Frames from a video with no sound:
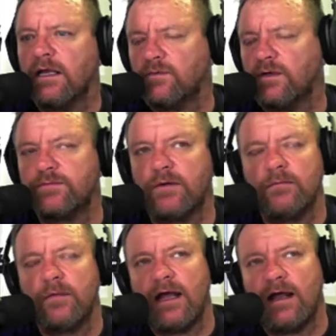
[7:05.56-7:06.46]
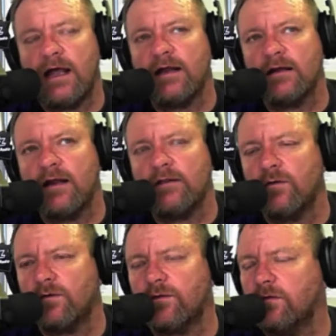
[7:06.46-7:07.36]
Yes, West Brom at
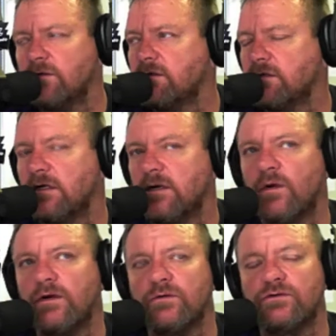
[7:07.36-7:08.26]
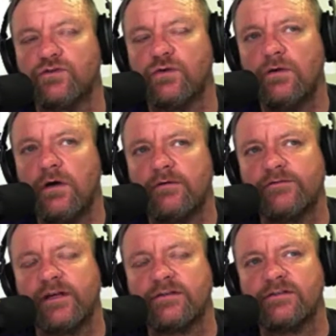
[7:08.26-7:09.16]
the Hawthorns, 1-1 draw
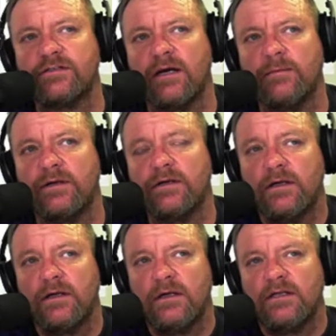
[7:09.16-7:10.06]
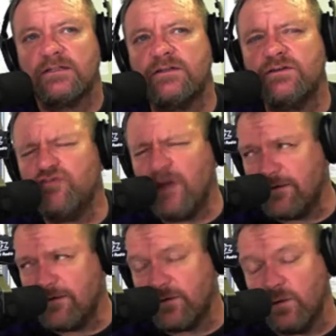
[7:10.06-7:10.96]
after extra time, and 2
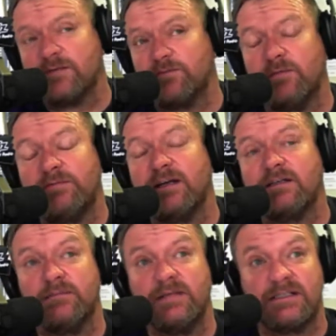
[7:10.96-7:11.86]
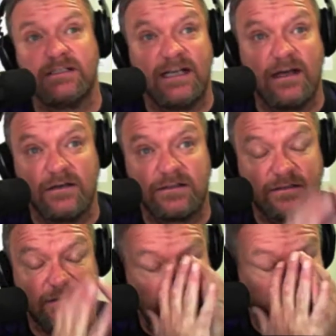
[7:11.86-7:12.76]
dreadful West Brom penalty misses let
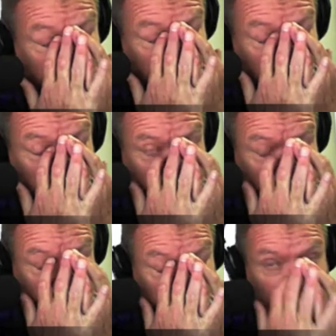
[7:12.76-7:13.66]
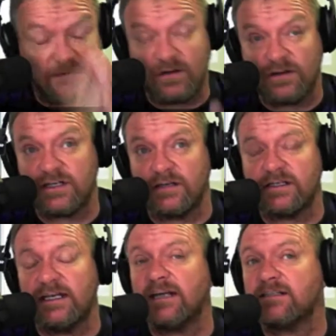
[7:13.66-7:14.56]
Arsenal sneak through, and then they've got
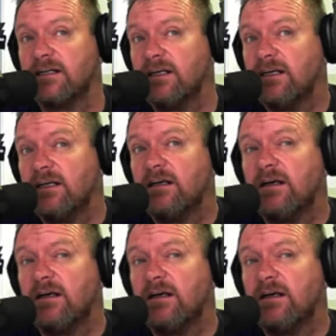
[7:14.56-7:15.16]
Chelsea next.